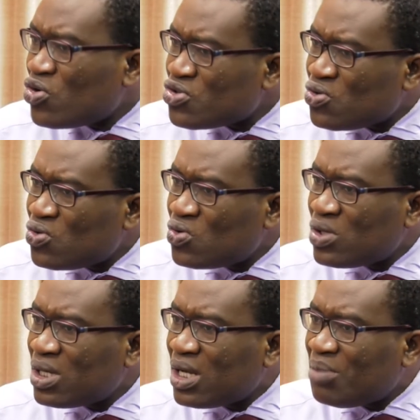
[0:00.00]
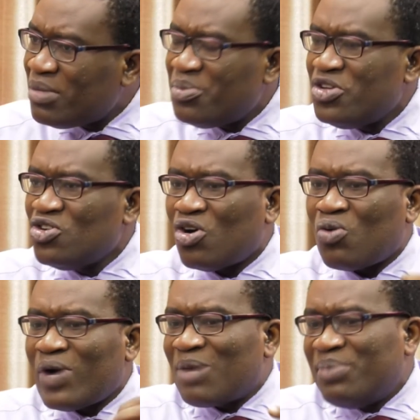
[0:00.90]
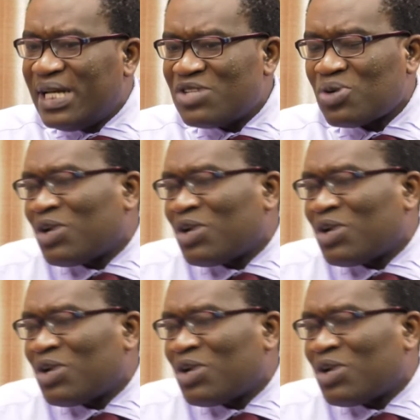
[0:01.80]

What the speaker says: school, maybe your workplace or an